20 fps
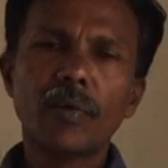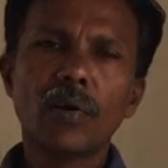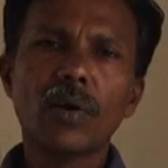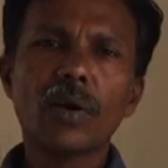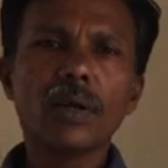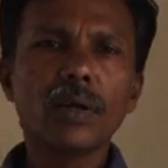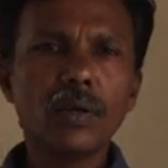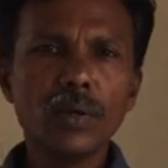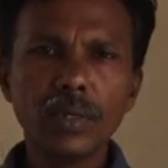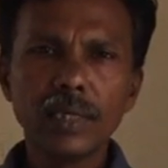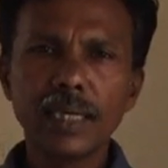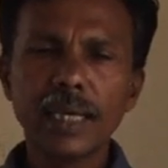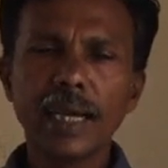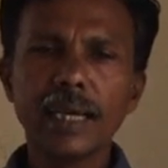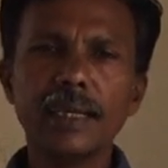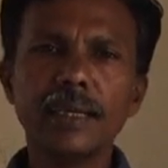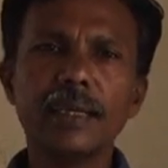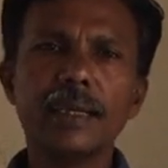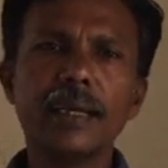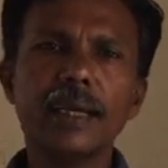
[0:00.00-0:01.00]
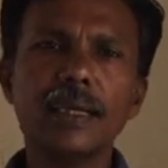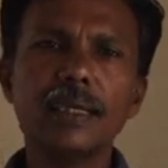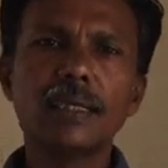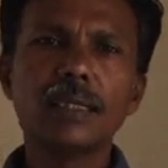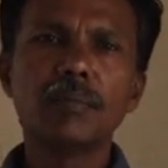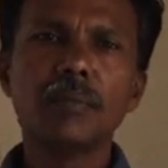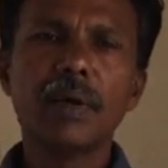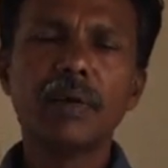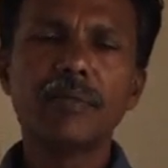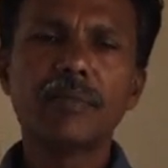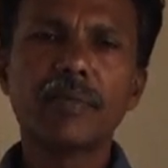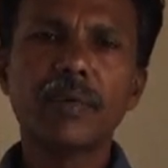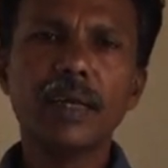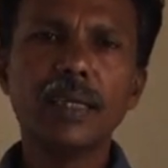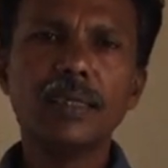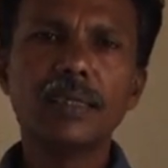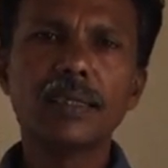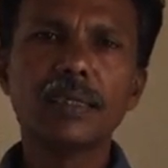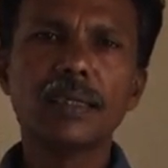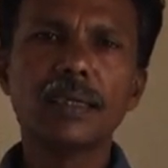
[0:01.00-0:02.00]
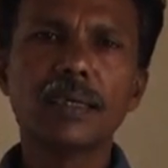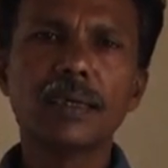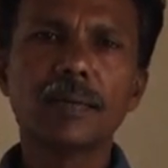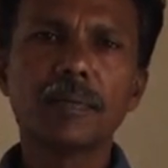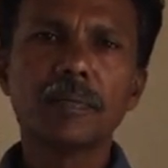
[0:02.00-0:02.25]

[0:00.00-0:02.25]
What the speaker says: for good candidates, my friends.